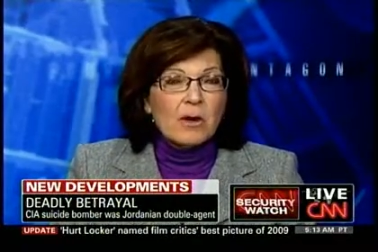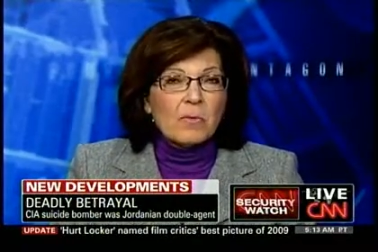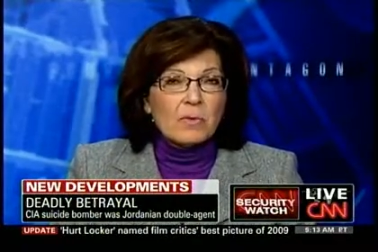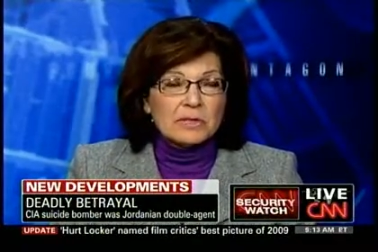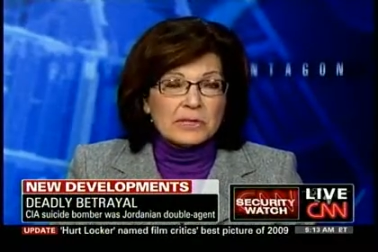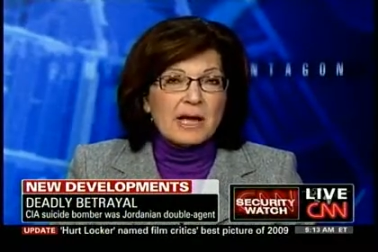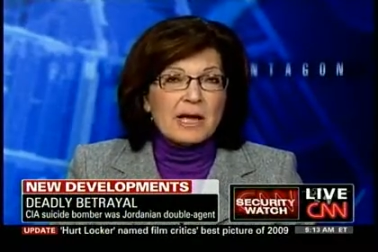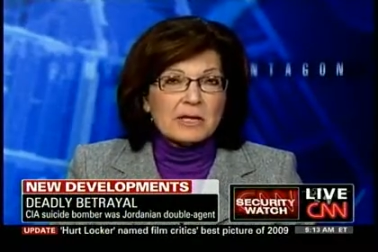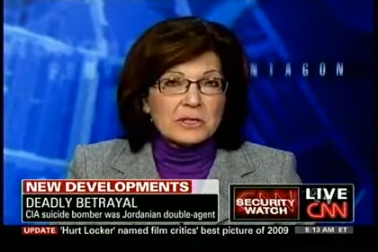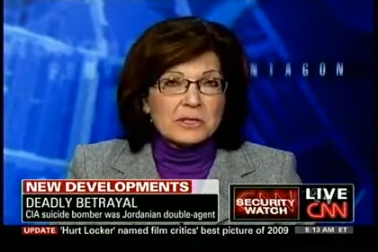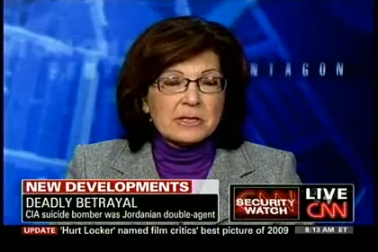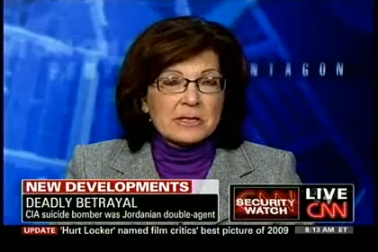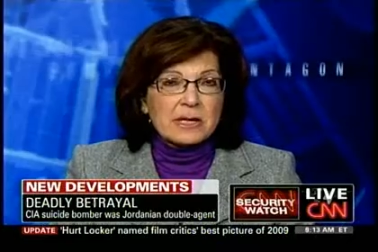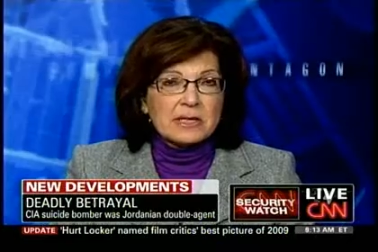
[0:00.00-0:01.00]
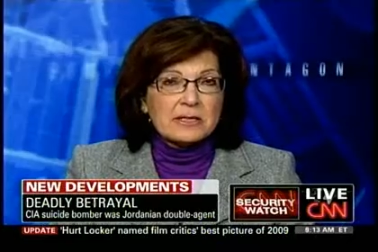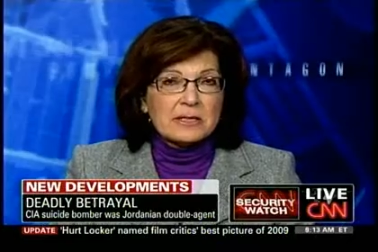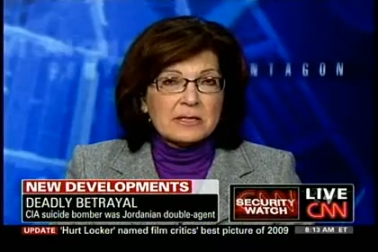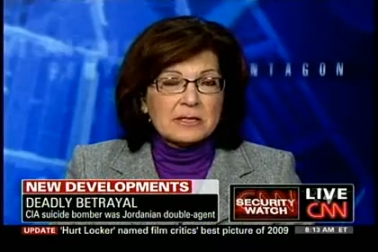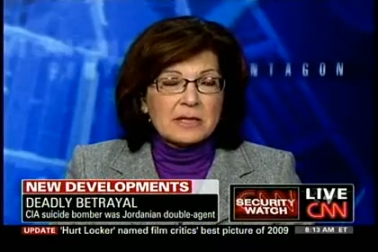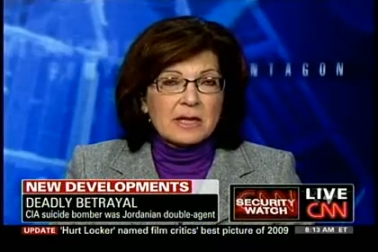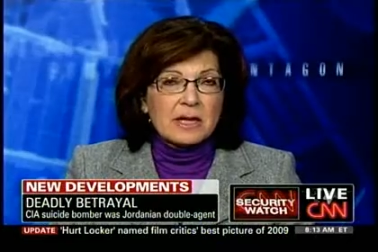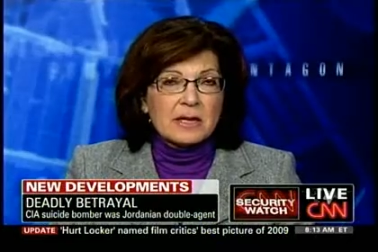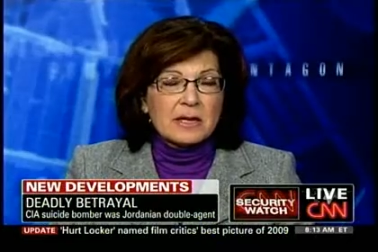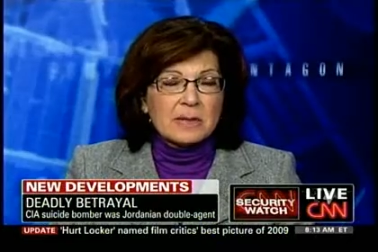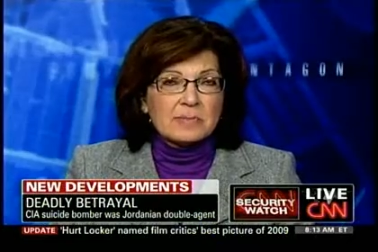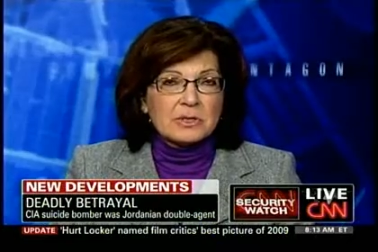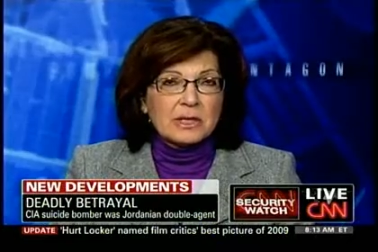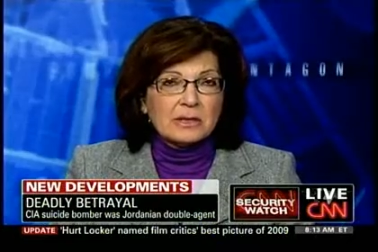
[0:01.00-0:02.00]
was actually a cousin to King
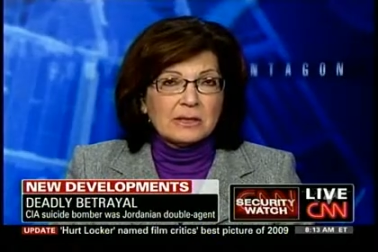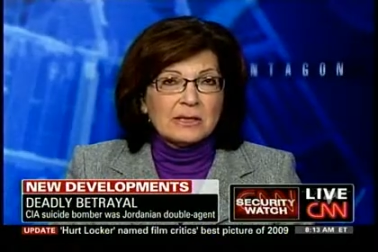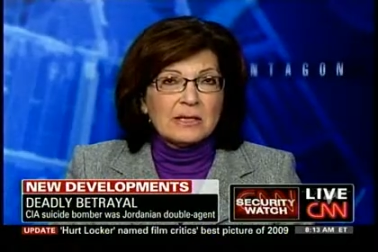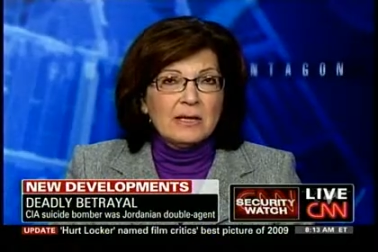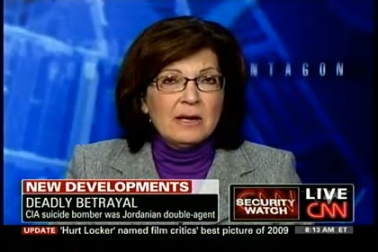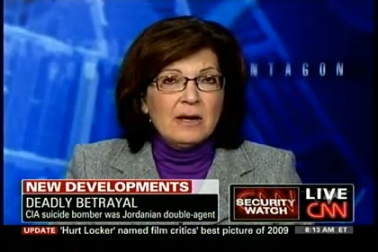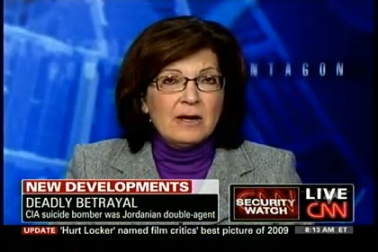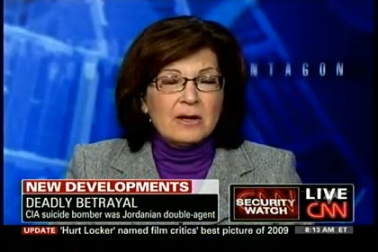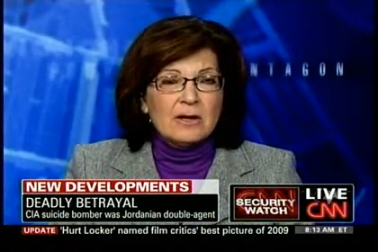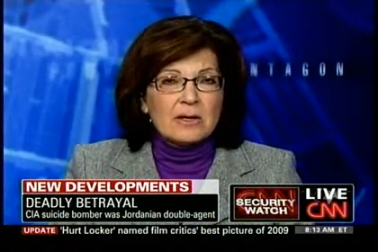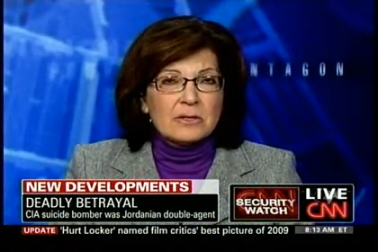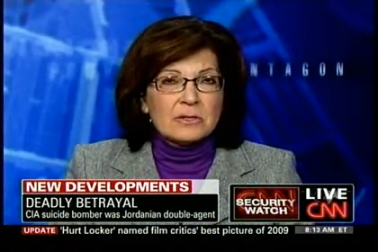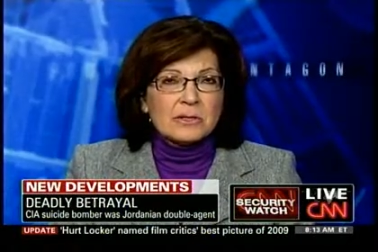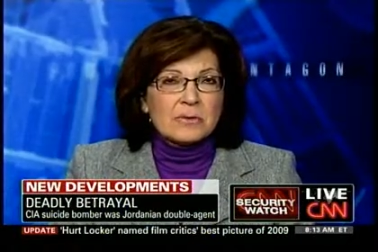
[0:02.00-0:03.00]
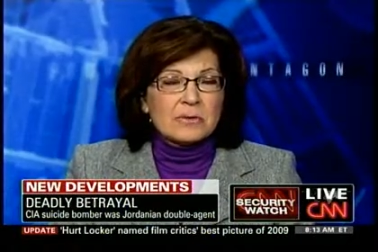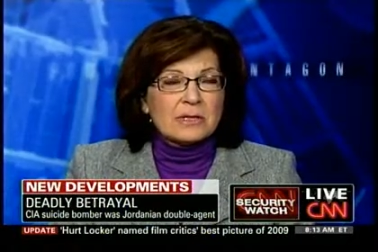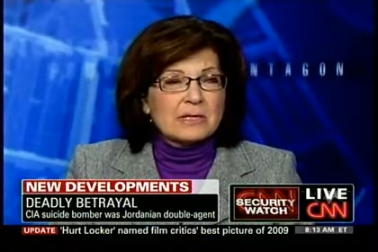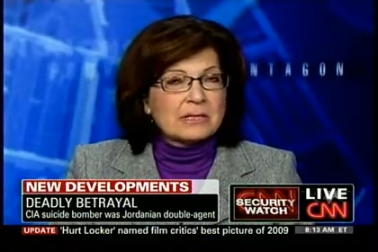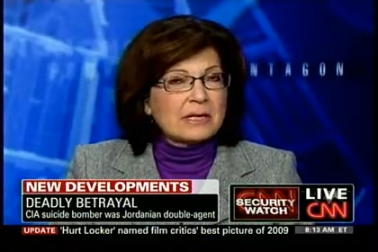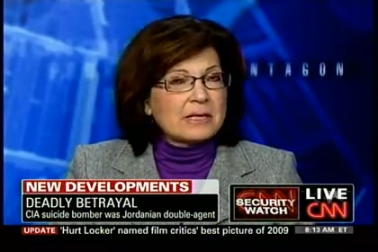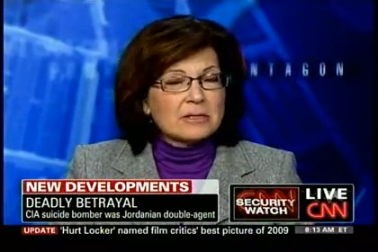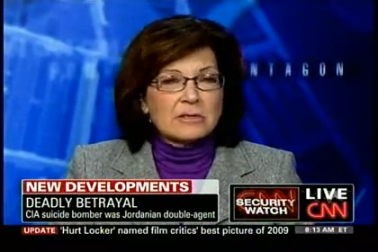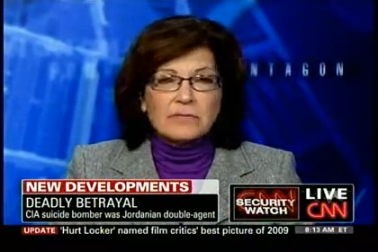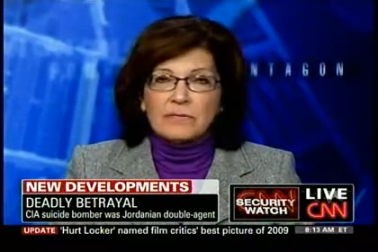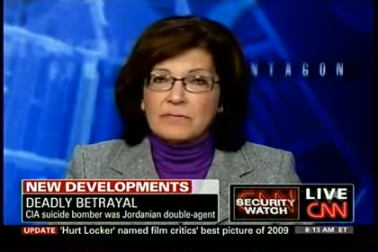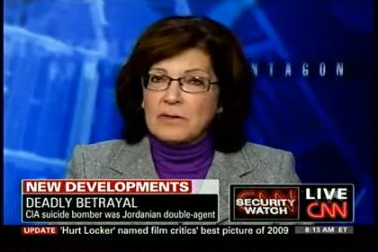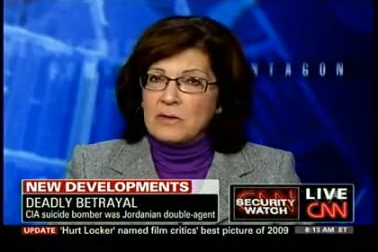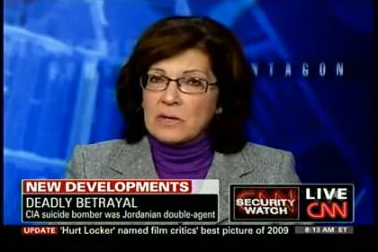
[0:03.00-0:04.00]
Abdullah. Uh, so this hits
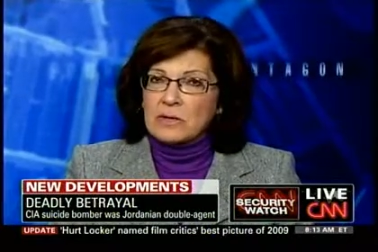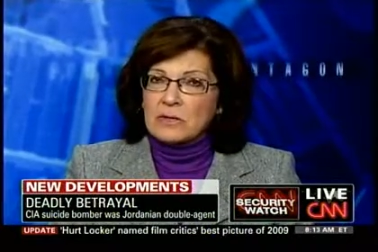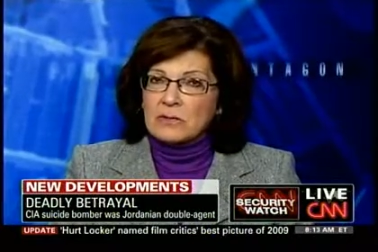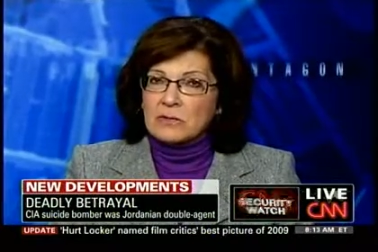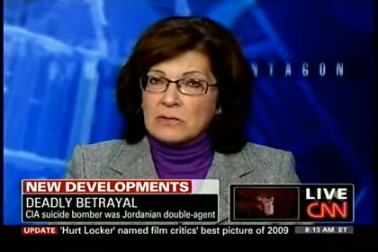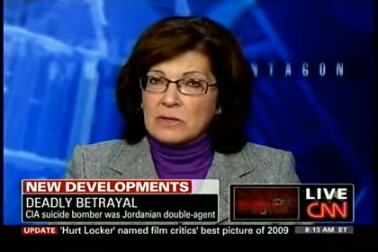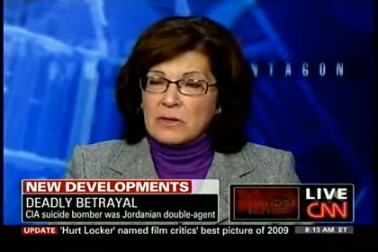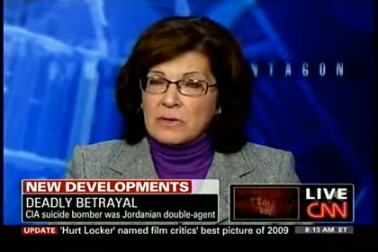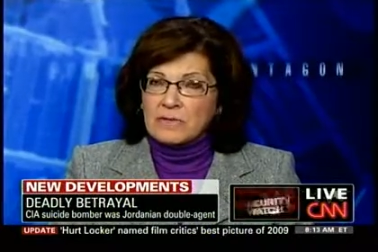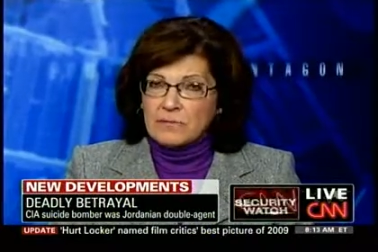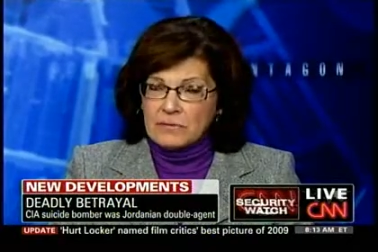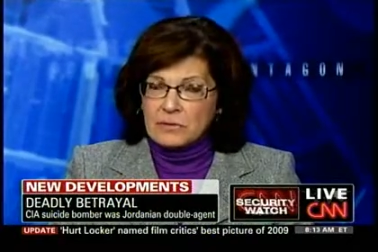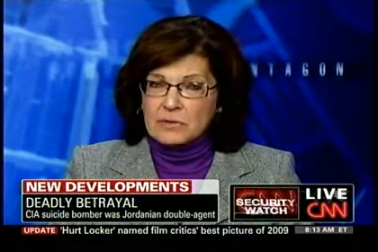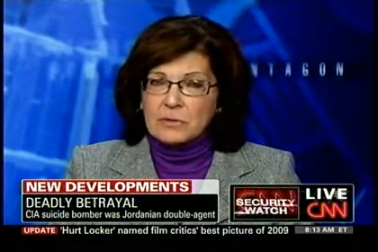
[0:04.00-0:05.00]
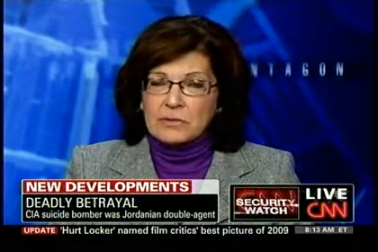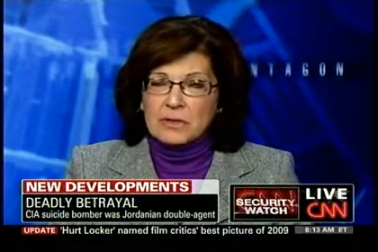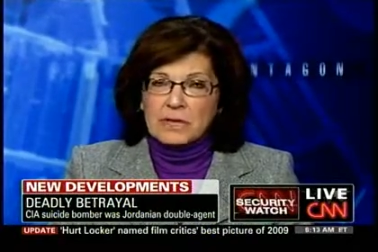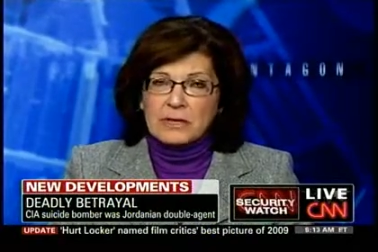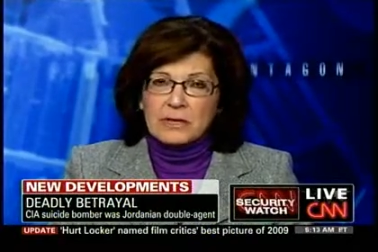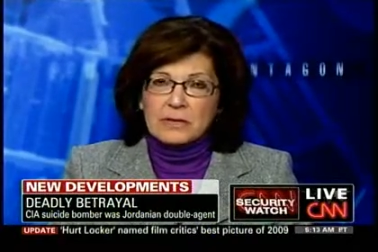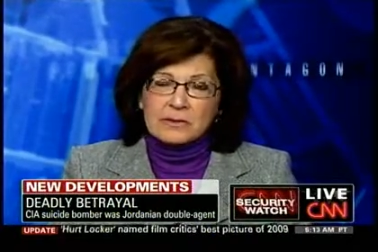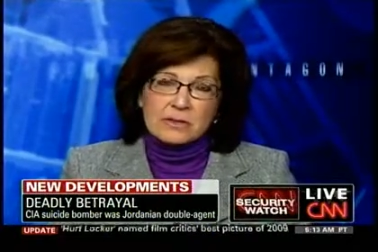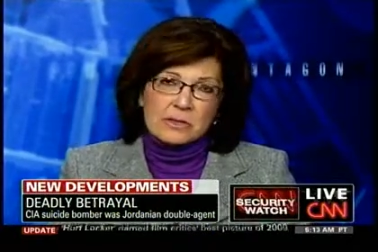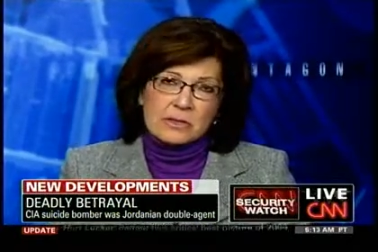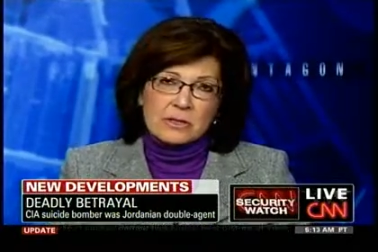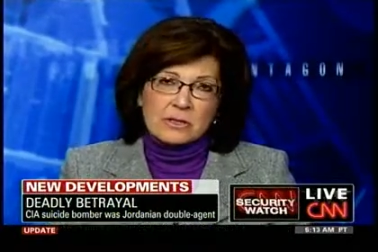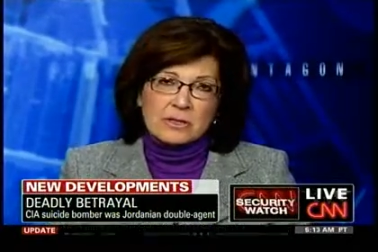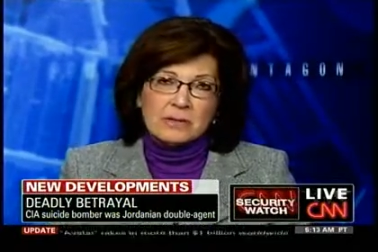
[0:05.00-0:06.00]
very close to home for the Jordanians.
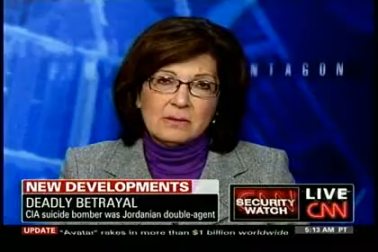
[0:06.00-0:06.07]
John. And